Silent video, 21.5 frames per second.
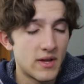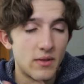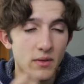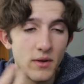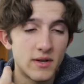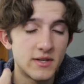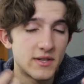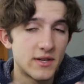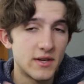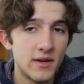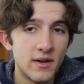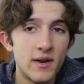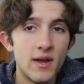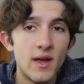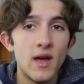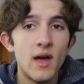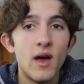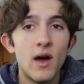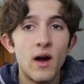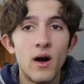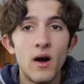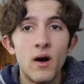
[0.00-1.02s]
looks good.
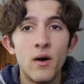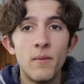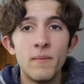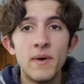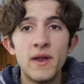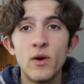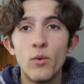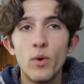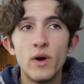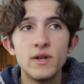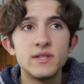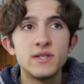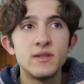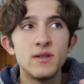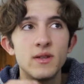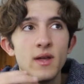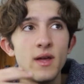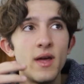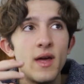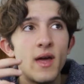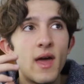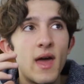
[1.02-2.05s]
And it
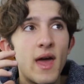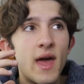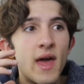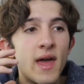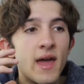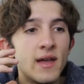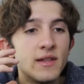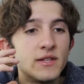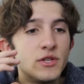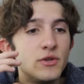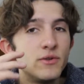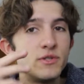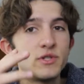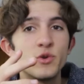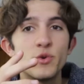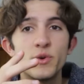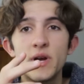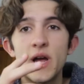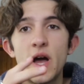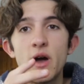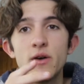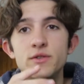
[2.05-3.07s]
wasn't a
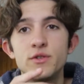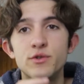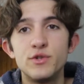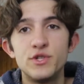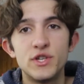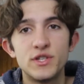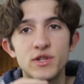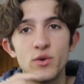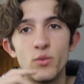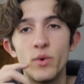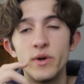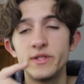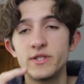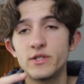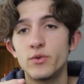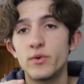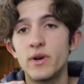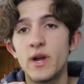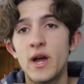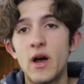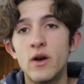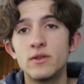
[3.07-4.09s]
2-story house, it was just a
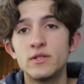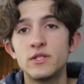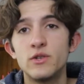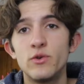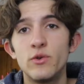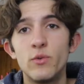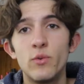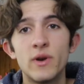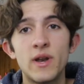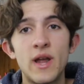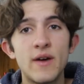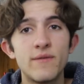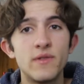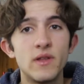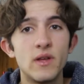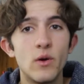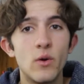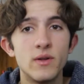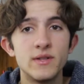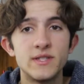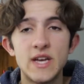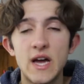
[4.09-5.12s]
1-story house, so we wouldn't have
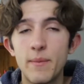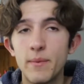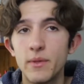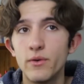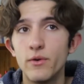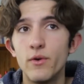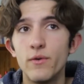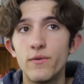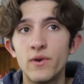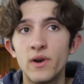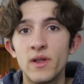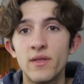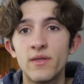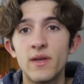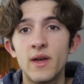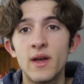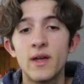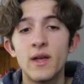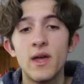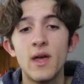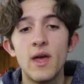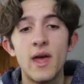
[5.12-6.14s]
to go on top of the roof or
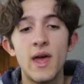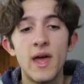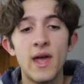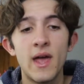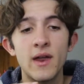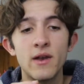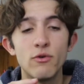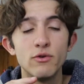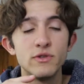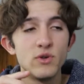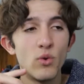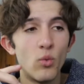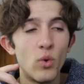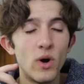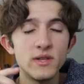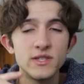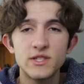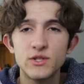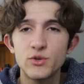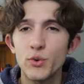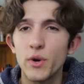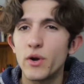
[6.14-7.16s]
anything. And it was a
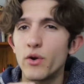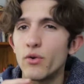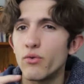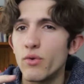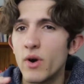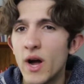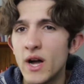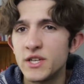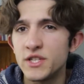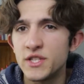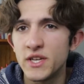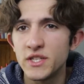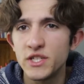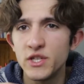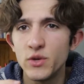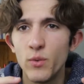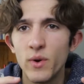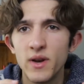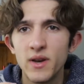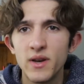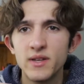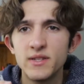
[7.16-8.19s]
1-story garage that
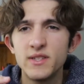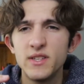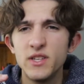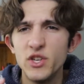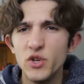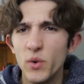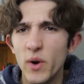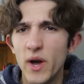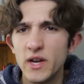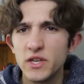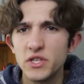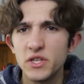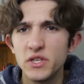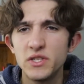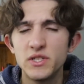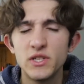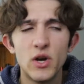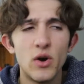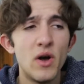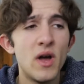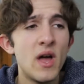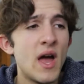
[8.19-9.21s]
she wanted us to do, actually.
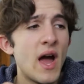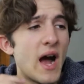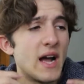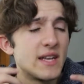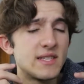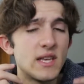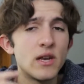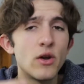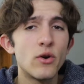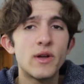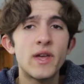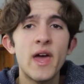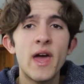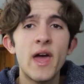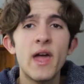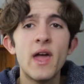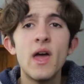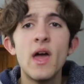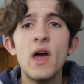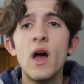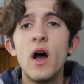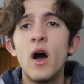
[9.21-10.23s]
So I said
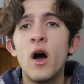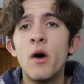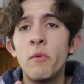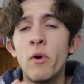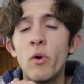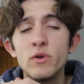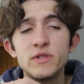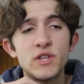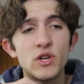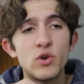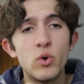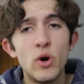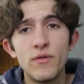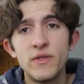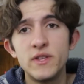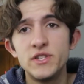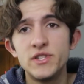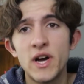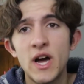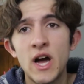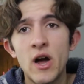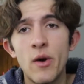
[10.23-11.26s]
okay. I went to quote
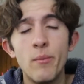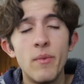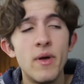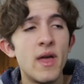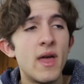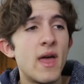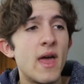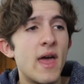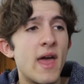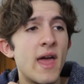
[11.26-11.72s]
the job,